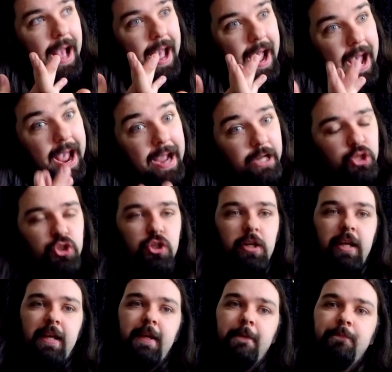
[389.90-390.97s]

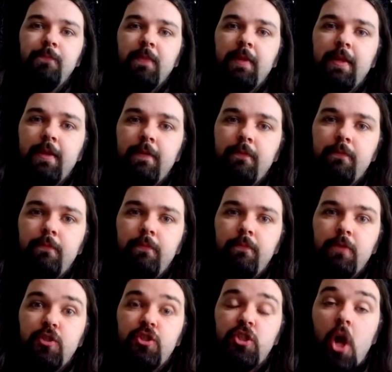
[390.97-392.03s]
actually
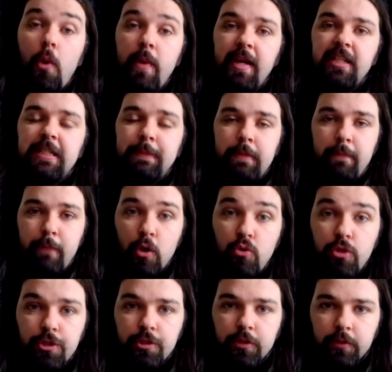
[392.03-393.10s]
showing some
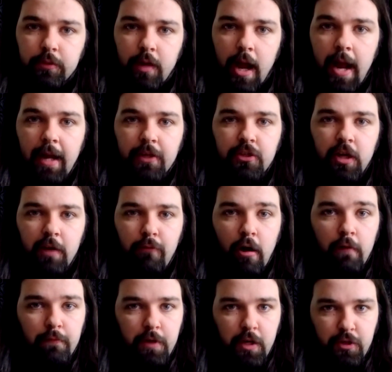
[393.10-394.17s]
emotion, actually,
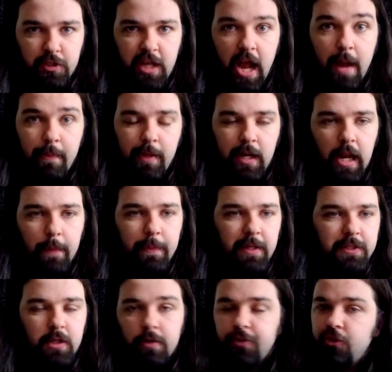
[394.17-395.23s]
rather than just happy, clappy
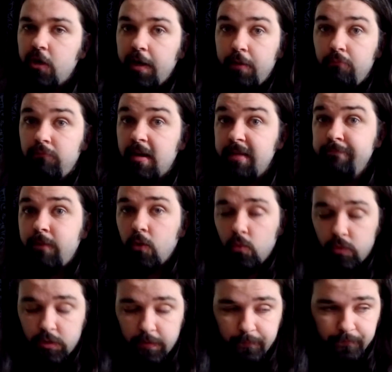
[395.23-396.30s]
sunshine and
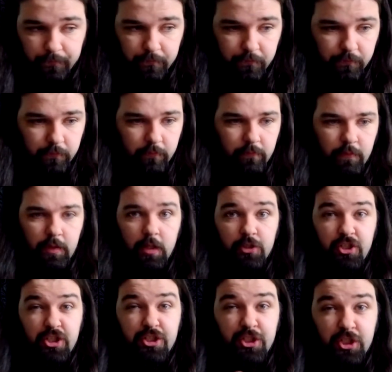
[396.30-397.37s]
rainbows.
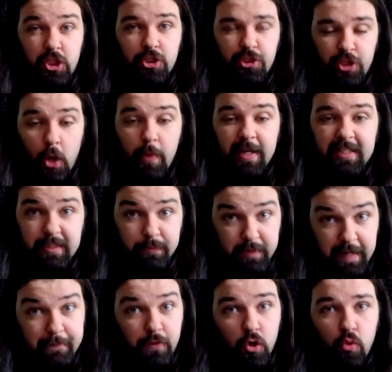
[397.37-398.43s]
She's showing some
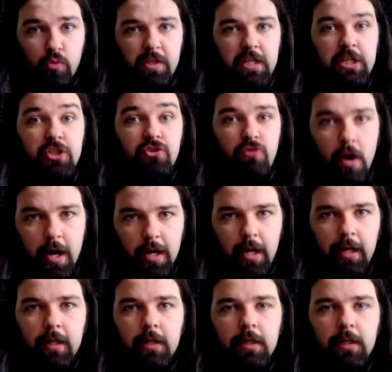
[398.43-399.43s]
difficulty, struggling